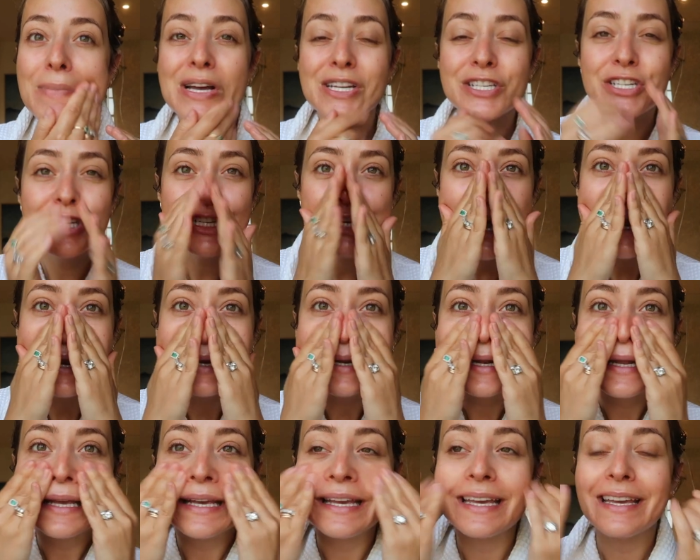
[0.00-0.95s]
a
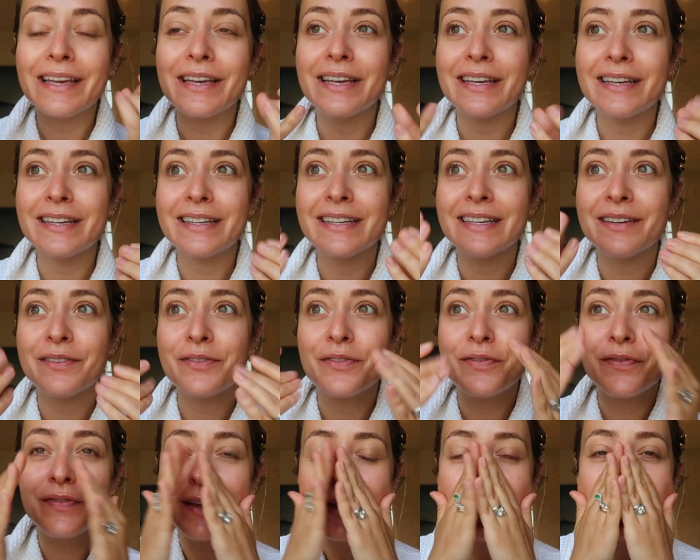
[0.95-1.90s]
jelly
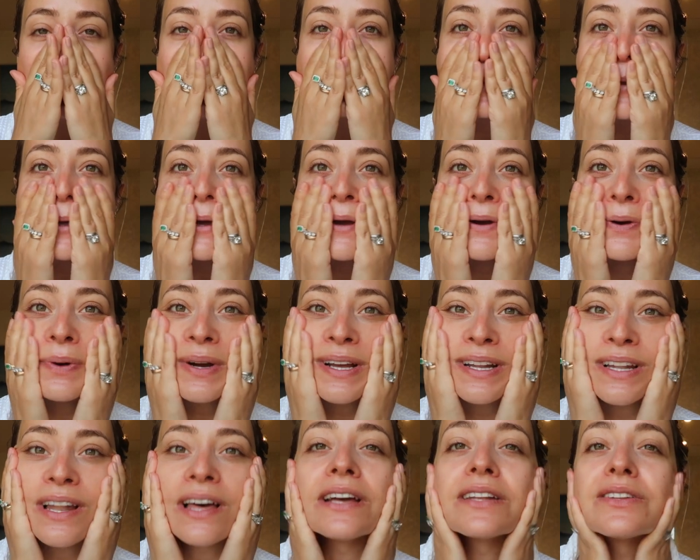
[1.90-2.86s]
feel
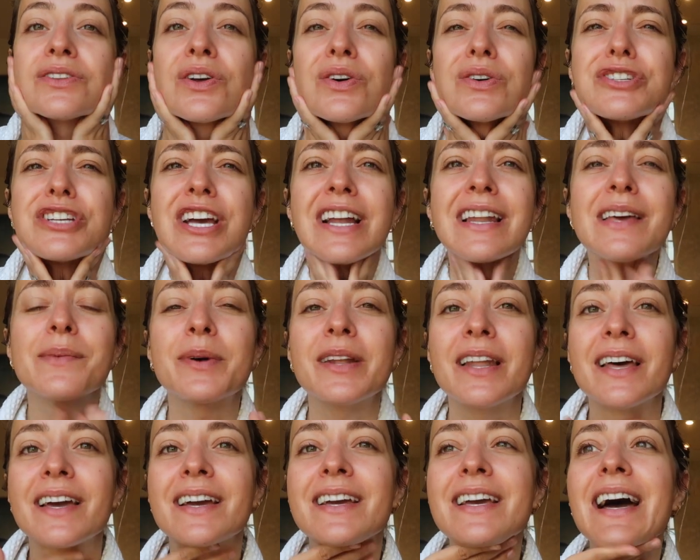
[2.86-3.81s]
liquid, like not jelly,
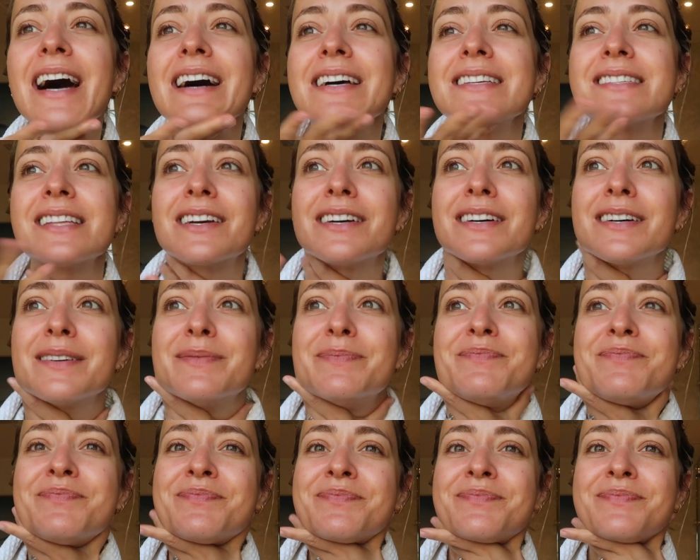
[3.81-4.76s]
but like it has like a
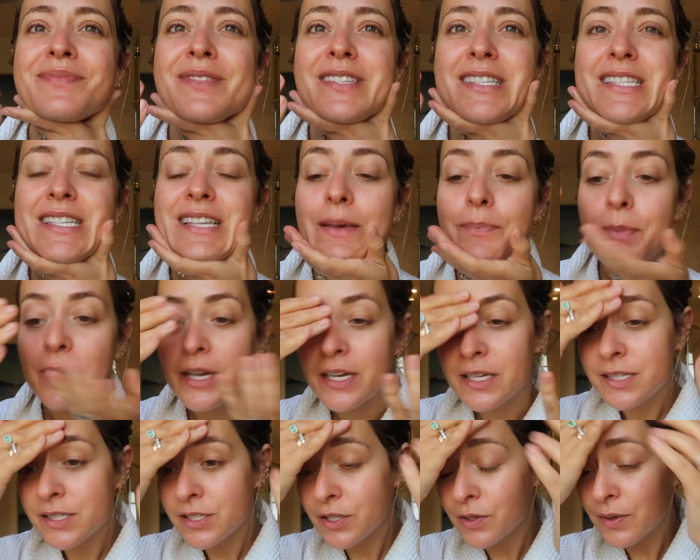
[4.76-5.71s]

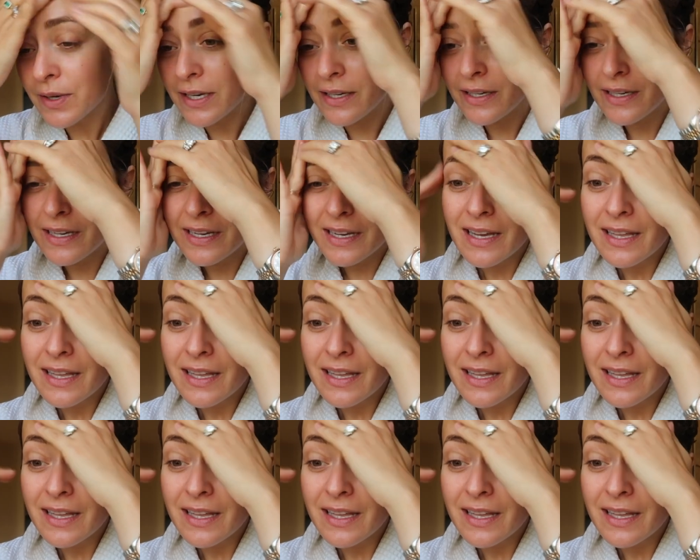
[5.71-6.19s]
slippiness to it.